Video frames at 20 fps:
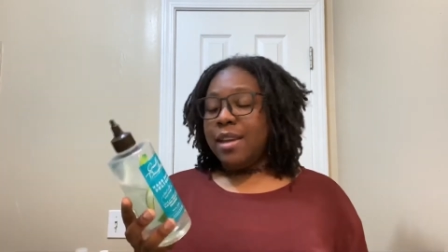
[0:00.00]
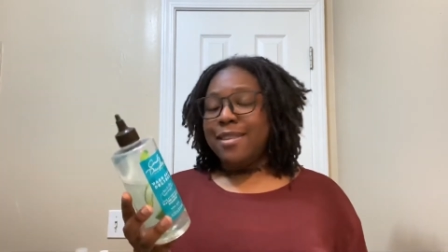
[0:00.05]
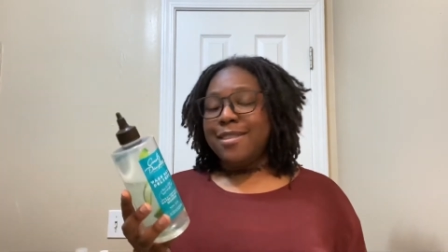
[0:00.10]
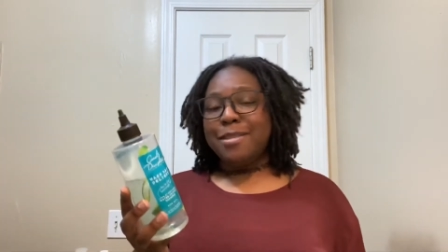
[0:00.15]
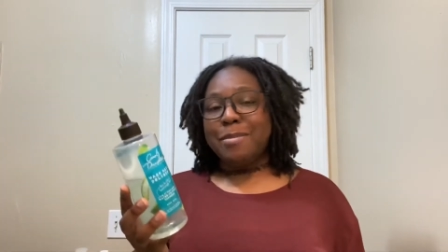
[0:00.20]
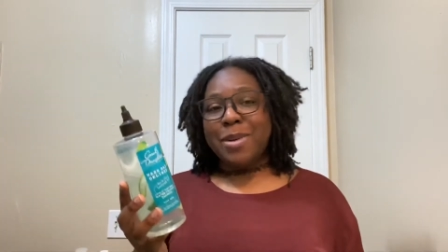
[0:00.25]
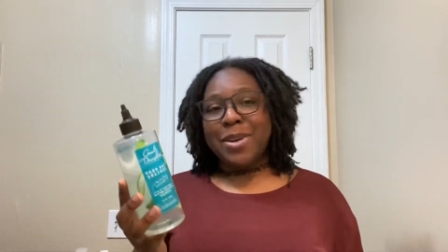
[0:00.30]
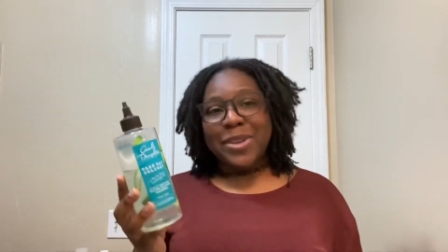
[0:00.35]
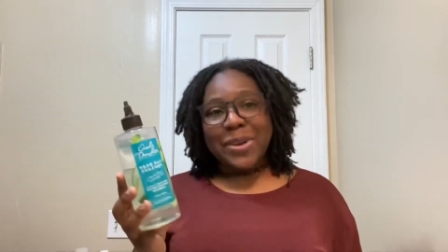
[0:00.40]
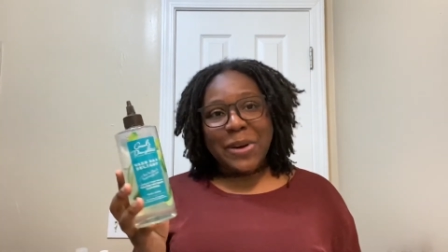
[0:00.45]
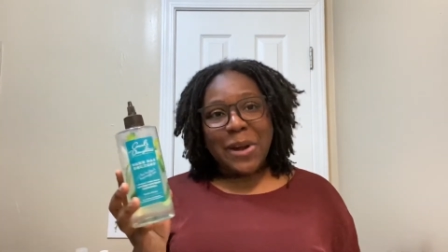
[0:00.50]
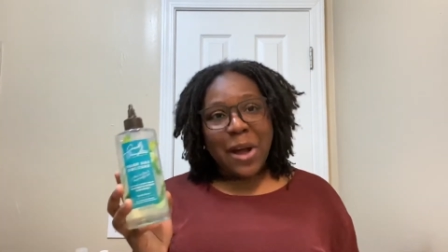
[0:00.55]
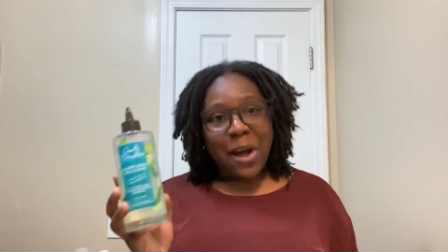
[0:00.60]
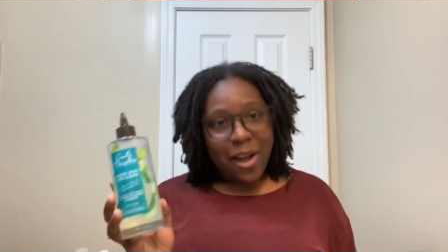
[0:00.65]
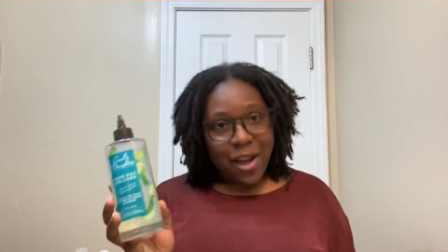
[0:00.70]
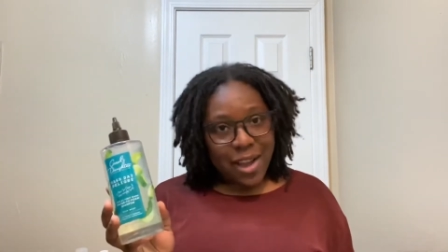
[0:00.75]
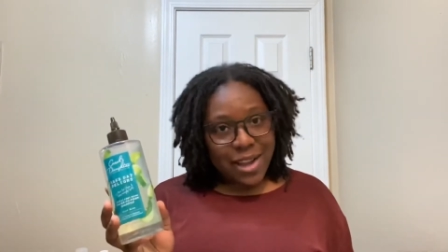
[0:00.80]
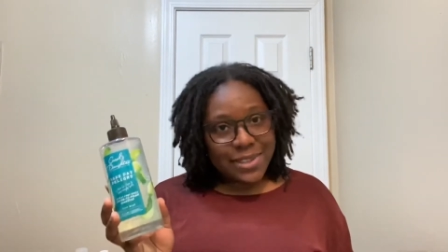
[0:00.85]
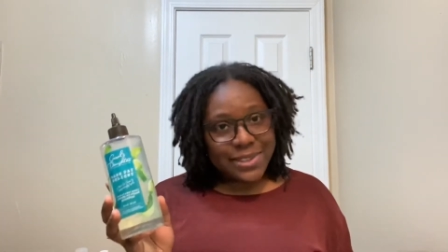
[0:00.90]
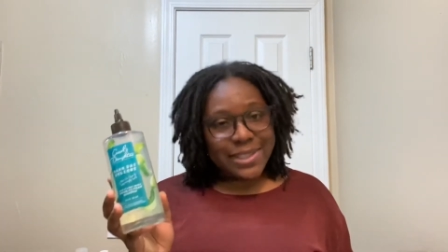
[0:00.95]
Some other
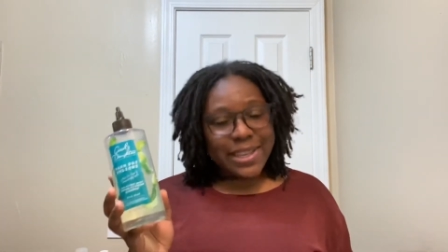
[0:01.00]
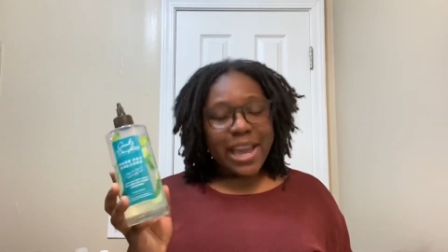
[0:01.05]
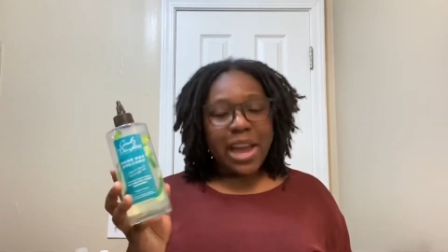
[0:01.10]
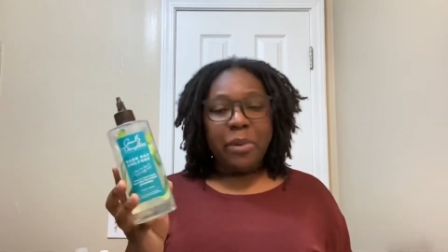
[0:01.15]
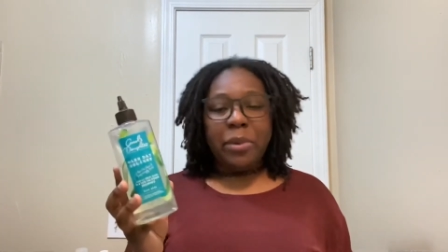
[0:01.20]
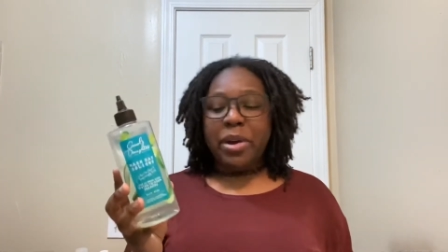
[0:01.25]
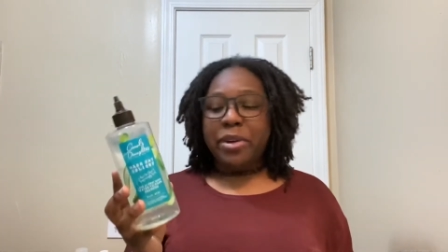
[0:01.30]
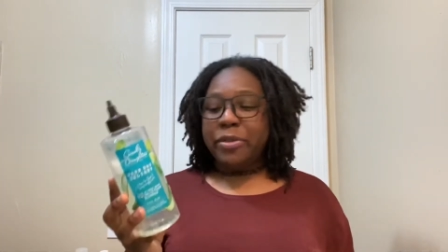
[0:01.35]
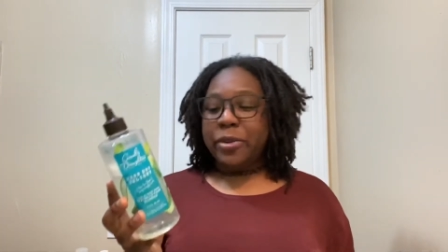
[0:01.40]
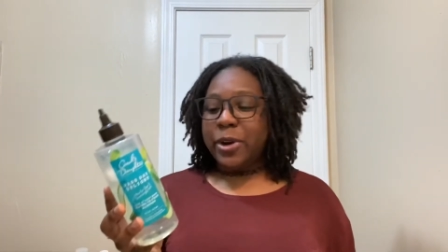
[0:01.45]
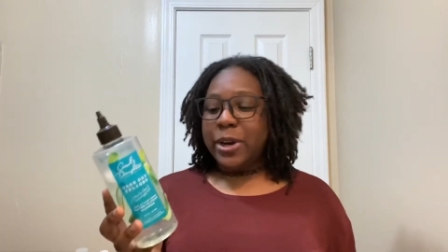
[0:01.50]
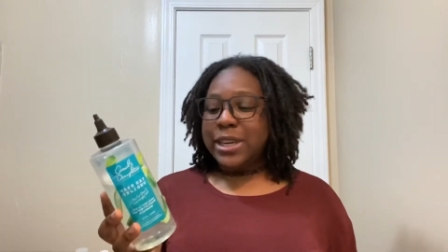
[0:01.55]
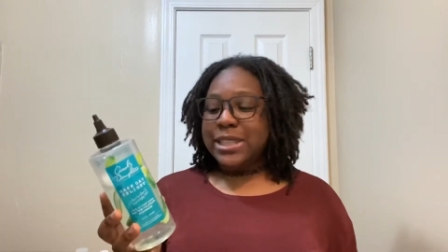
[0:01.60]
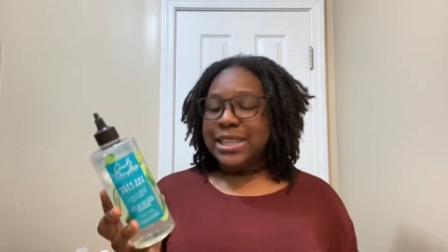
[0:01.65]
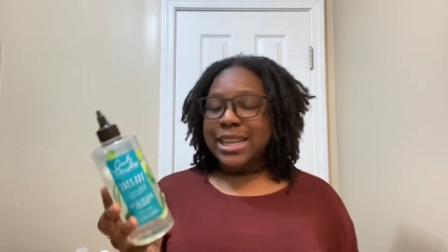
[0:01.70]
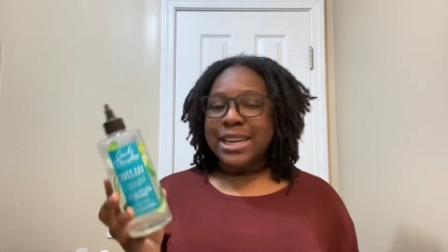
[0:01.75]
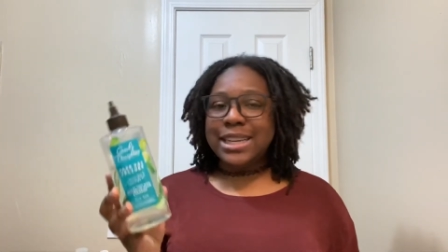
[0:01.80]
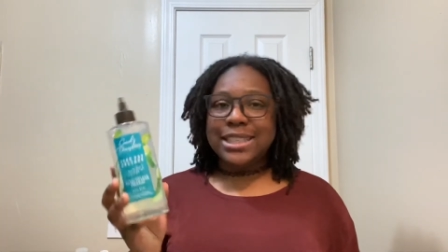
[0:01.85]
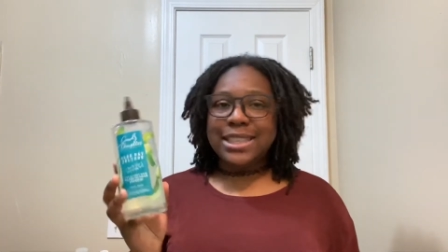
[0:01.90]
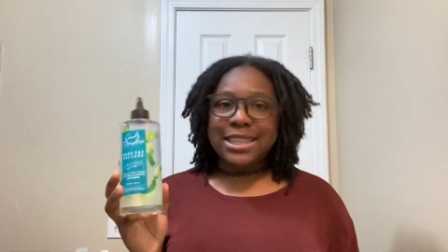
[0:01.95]
cons, however, is
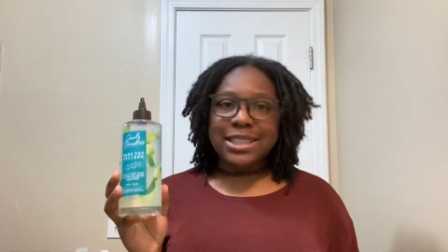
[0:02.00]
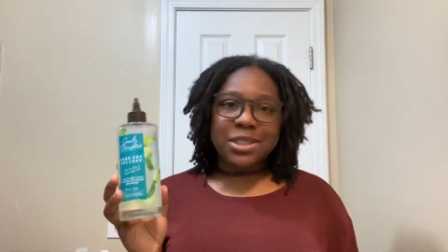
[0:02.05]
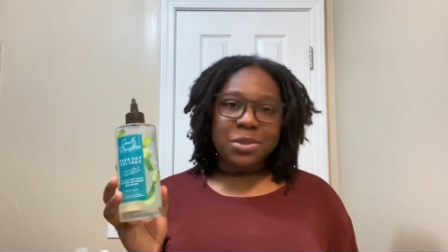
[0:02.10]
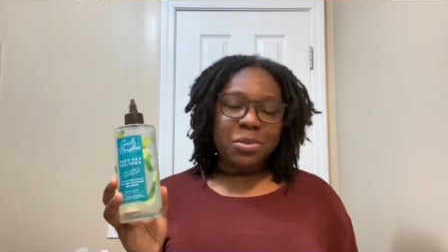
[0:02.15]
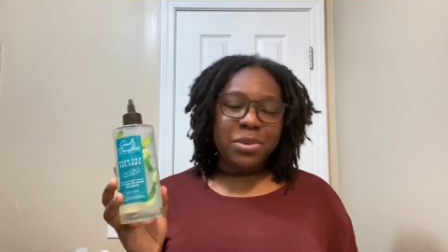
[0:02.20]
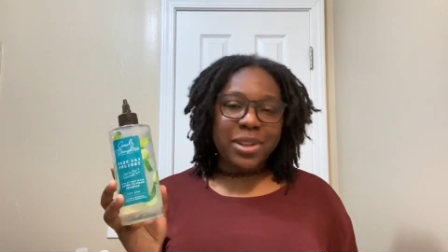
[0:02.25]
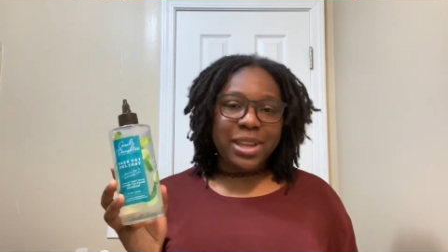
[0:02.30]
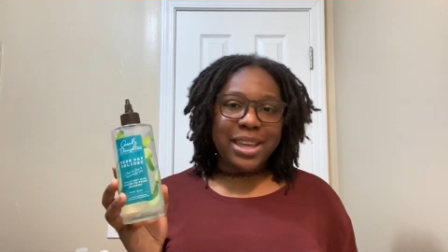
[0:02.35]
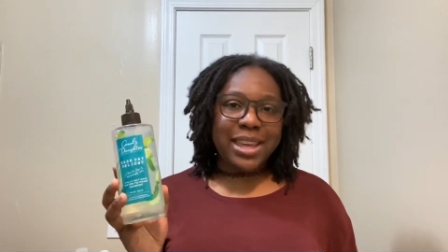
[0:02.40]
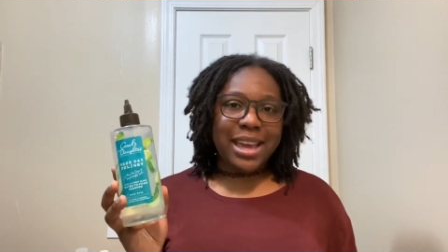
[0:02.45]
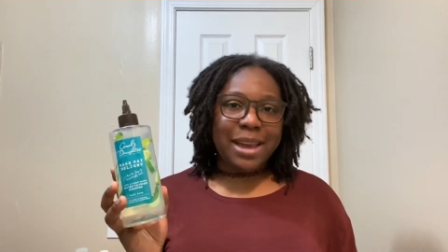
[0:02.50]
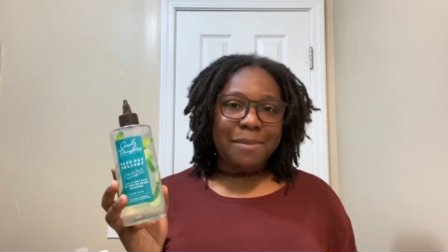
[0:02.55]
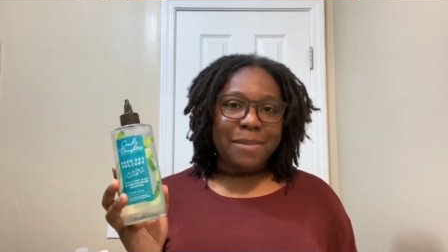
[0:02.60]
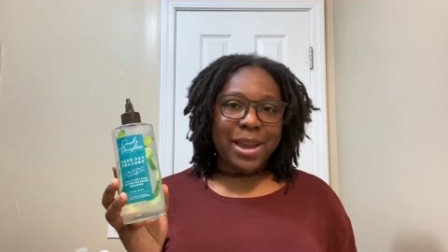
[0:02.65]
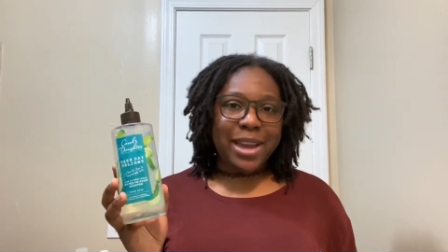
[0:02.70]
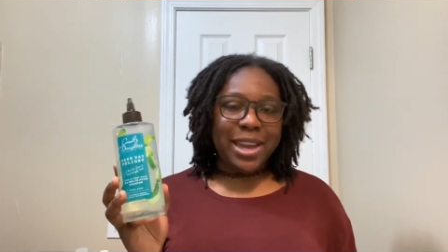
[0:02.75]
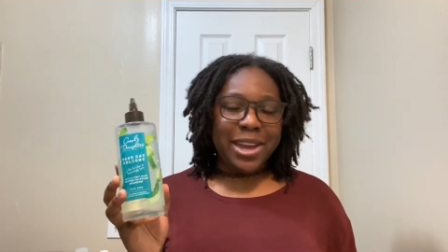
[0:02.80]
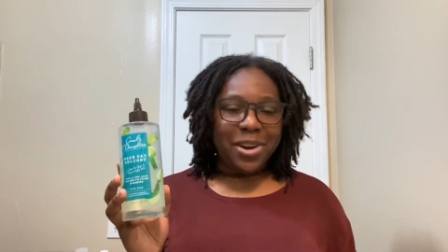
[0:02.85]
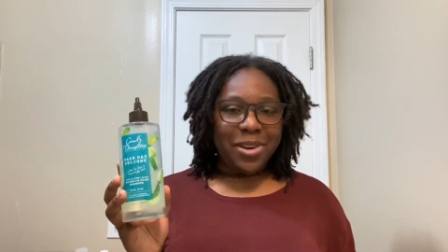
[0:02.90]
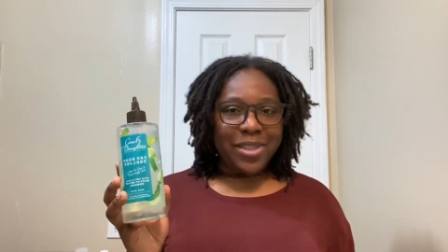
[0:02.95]
that it doesn't really get
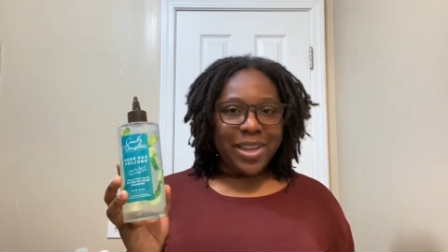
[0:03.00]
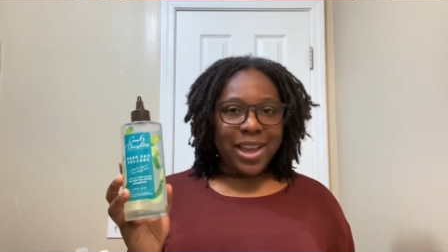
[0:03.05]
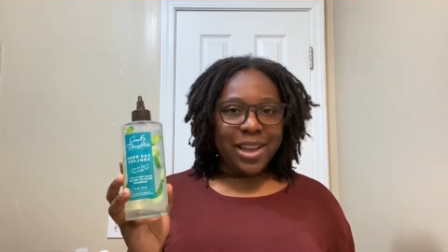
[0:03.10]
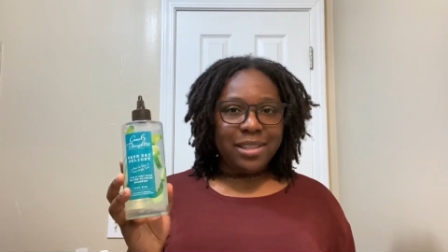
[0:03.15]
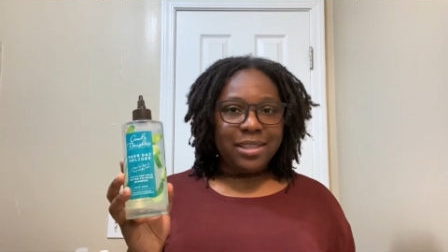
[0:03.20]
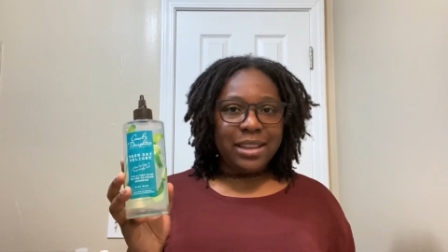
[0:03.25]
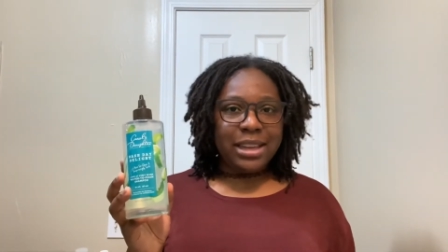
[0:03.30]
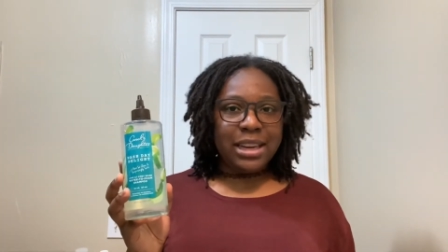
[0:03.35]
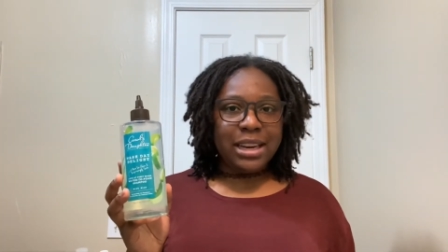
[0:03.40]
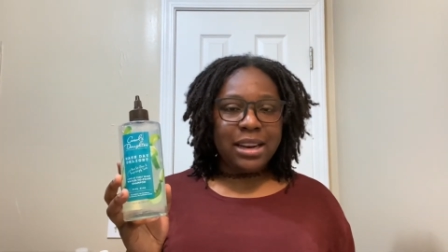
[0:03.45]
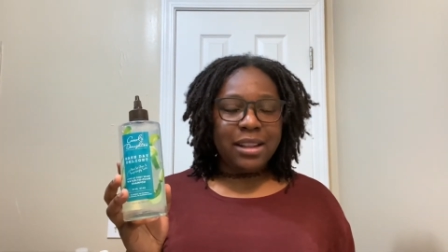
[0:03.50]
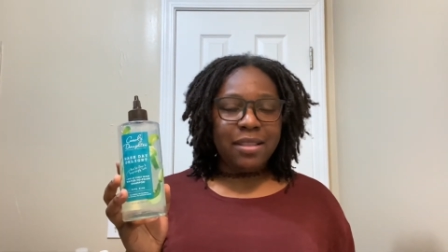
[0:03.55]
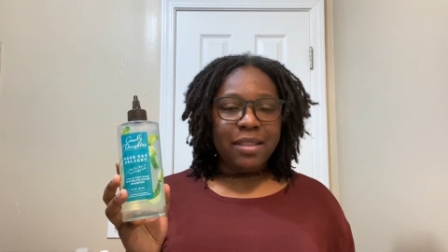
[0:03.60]
my hair that clean.